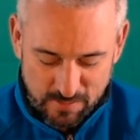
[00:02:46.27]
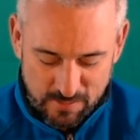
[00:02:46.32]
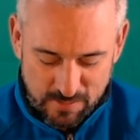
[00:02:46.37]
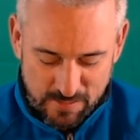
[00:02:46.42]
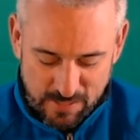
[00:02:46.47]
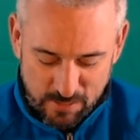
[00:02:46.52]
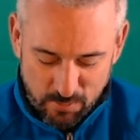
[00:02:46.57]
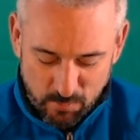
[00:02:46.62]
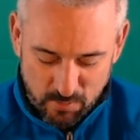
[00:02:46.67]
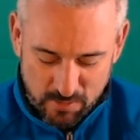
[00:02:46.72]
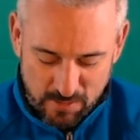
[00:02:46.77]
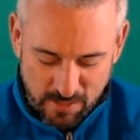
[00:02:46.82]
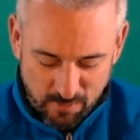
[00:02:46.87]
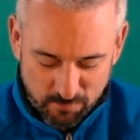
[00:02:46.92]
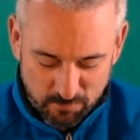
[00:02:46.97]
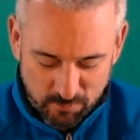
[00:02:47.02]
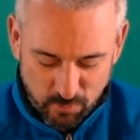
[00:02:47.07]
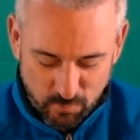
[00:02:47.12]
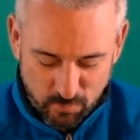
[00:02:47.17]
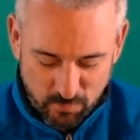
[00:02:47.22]
He will cover
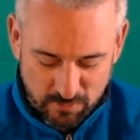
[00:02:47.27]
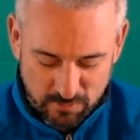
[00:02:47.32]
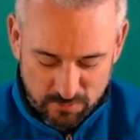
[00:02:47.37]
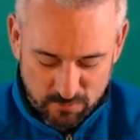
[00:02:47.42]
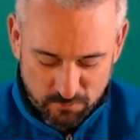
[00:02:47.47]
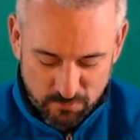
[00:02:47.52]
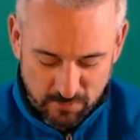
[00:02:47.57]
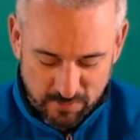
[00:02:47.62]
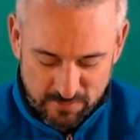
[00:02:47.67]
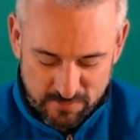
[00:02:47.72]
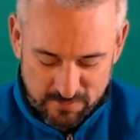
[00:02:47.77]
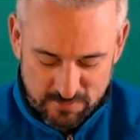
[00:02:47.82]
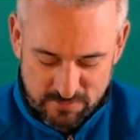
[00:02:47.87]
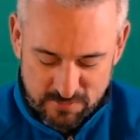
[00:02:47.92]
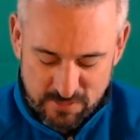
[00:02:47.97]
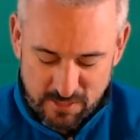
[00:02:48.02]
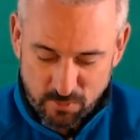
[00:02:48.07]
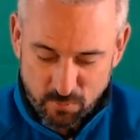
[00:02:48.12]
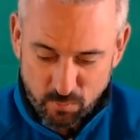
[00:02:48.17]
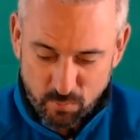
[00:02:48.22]
you with his feathers and
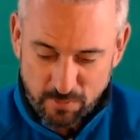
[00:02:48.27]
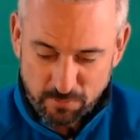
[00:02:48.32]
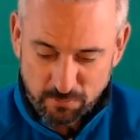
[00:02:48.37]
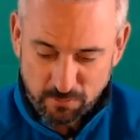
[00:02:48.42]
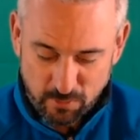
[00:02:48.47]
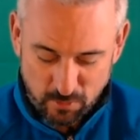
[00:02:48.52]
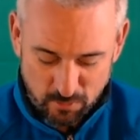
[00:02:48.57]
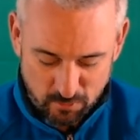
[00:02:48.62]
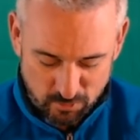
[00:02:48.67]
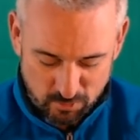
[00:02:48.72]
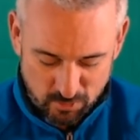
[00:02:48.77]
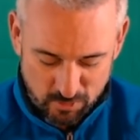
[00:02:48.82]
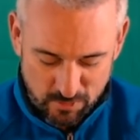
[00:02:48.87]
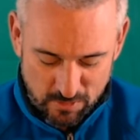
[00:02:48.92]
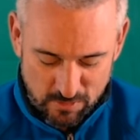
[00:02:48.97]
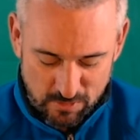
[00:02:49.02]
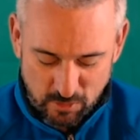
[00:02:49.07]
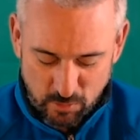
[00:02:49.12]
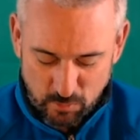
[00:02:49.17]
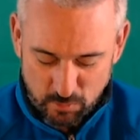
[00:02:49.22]
take refuge.
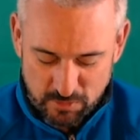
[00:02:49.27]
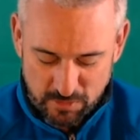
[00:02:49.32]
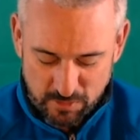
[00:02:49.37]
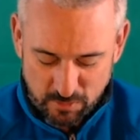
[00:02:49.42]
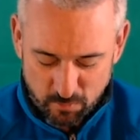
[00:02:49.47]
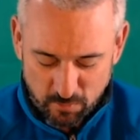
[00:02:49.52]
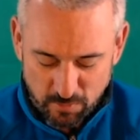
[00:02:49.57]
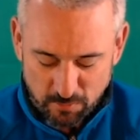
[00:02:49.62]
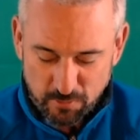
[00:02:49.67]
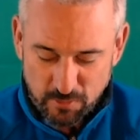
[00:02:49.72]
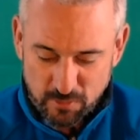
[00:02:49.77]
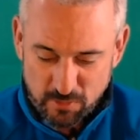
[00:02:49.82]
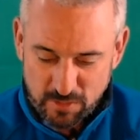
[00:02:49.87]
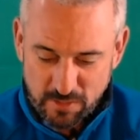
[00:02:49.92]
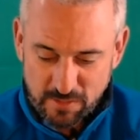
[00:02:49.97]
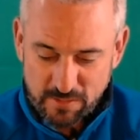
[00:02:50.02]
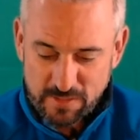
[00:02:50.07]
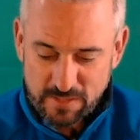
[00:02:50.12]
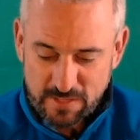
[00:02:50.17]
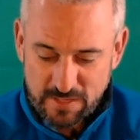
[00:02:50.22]
You will take refuge
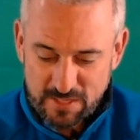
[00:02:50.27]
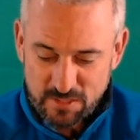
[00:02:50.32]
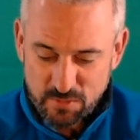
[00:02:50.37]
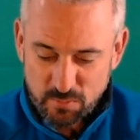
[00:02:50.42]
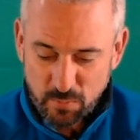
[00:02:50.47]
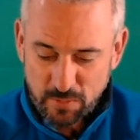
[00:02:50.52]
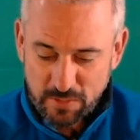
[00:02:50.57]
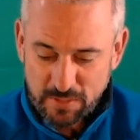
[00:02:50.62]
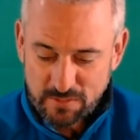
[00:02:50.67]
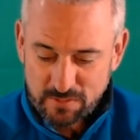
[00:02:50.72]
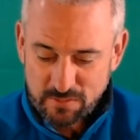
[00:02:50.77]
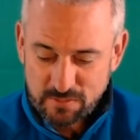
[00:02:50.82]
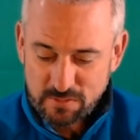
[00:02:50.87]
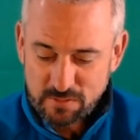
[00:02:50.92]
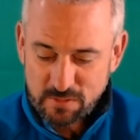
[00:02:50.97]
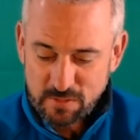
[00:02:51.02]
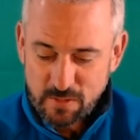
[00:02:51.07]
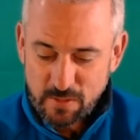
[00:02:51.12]
under his wings.